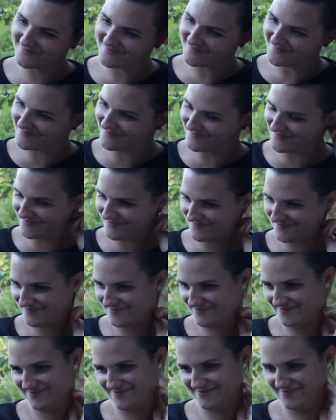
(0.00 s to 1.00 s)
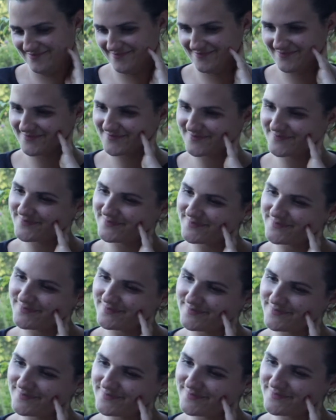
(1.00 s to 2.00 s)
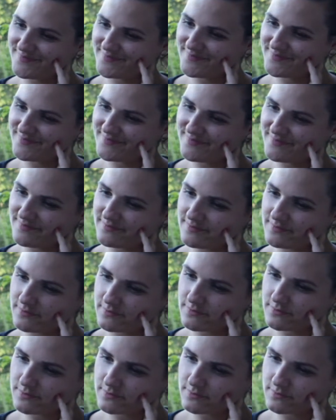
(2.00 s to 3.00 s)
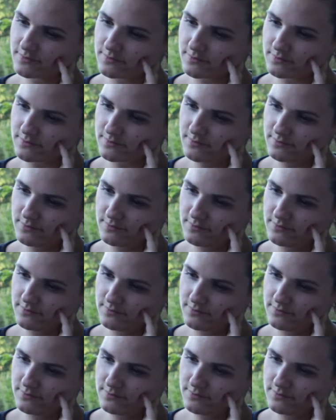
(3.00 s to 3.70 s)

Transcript: (not speaking)